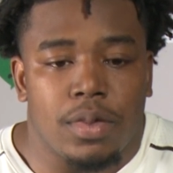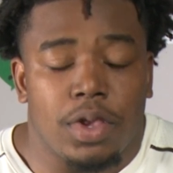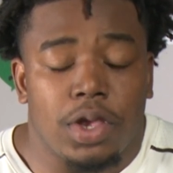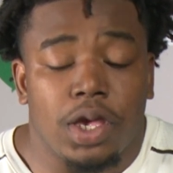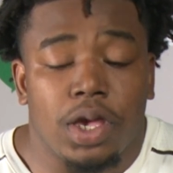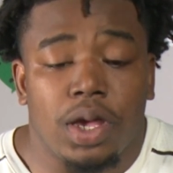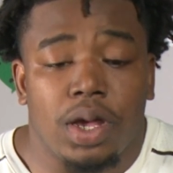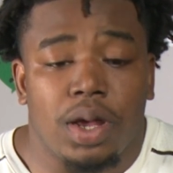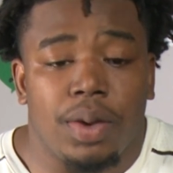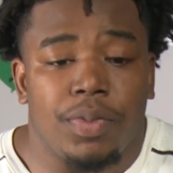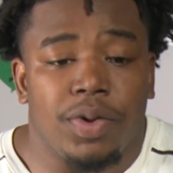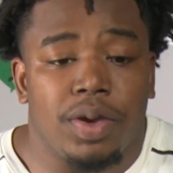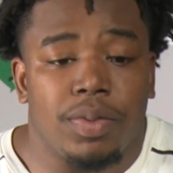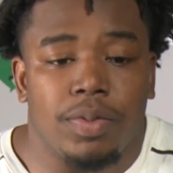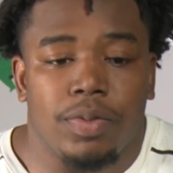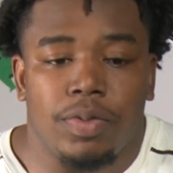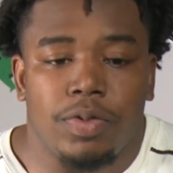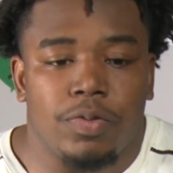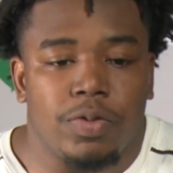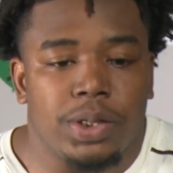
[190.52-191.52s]
Yeah, I
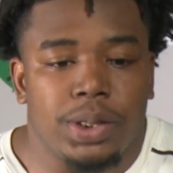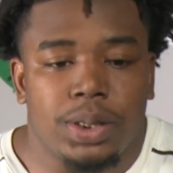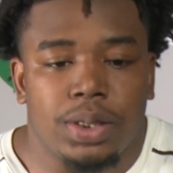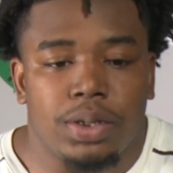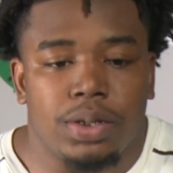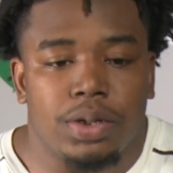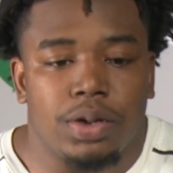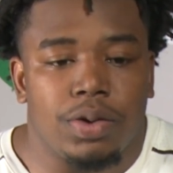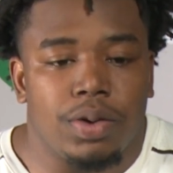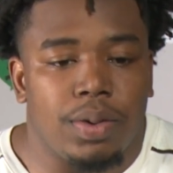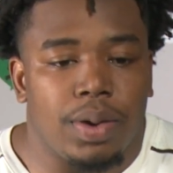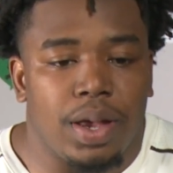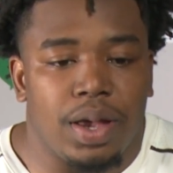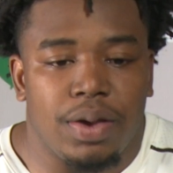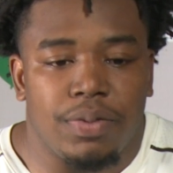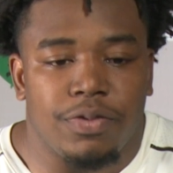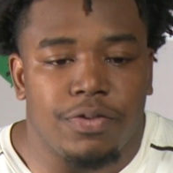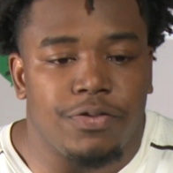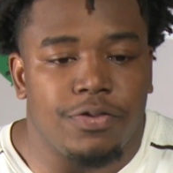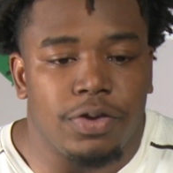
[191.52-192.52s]
mean, we still
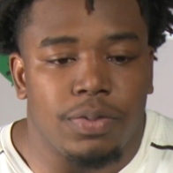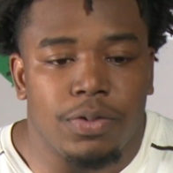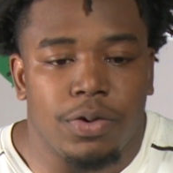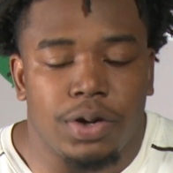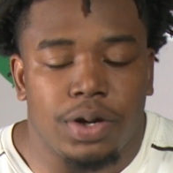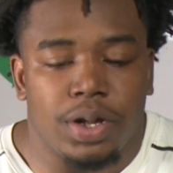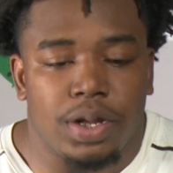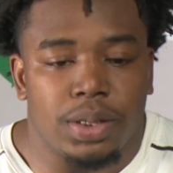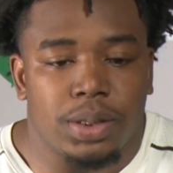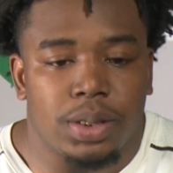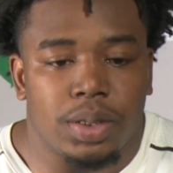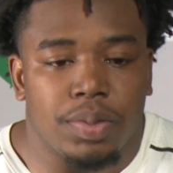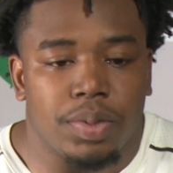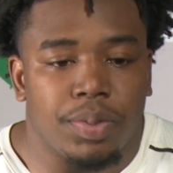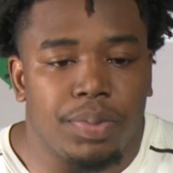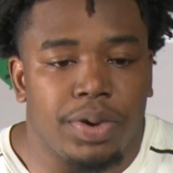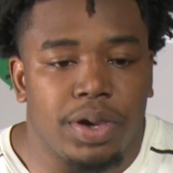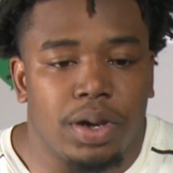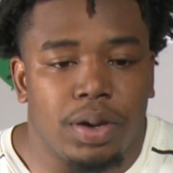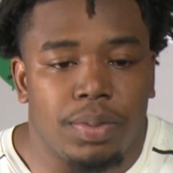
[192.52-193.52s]
have a few more days to
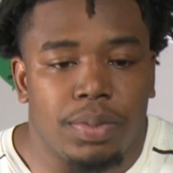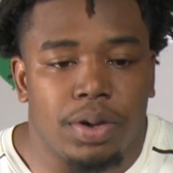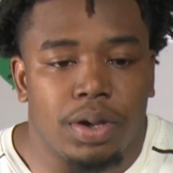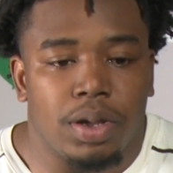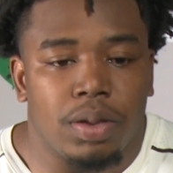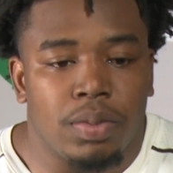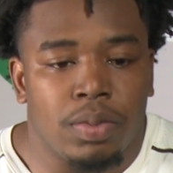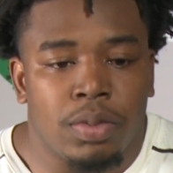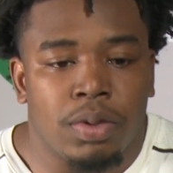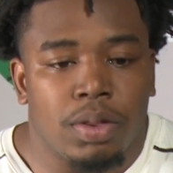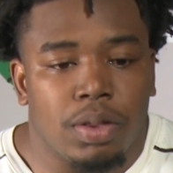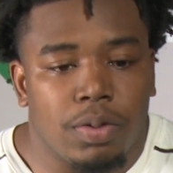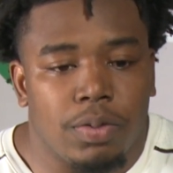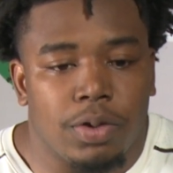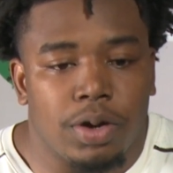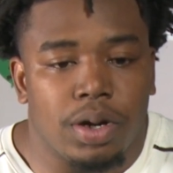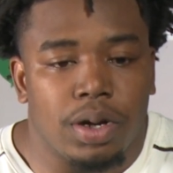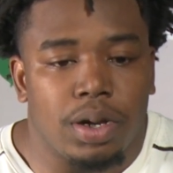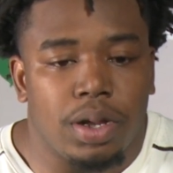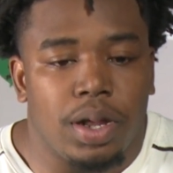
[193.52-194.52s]
prepare, but
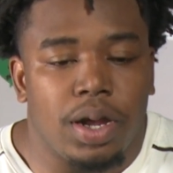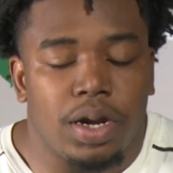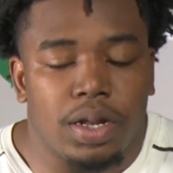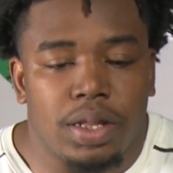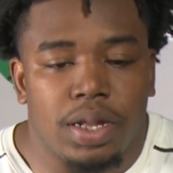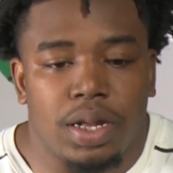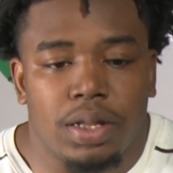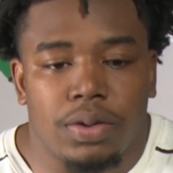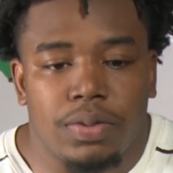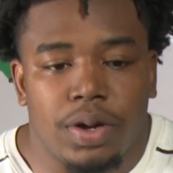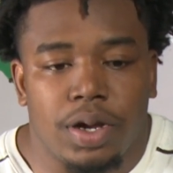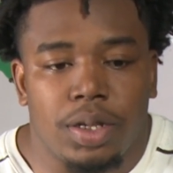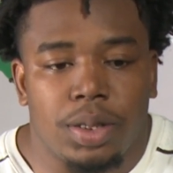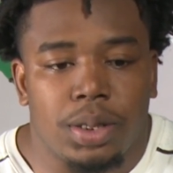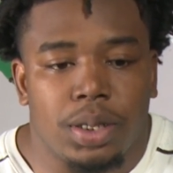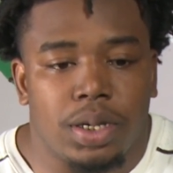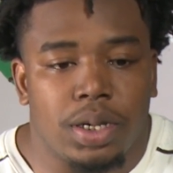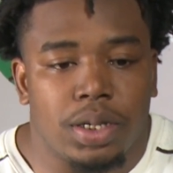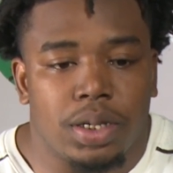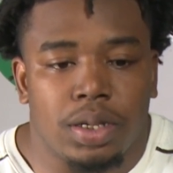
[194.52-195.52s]
we're headed down the right
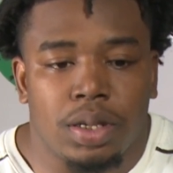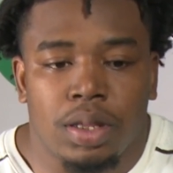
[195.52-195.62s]
track.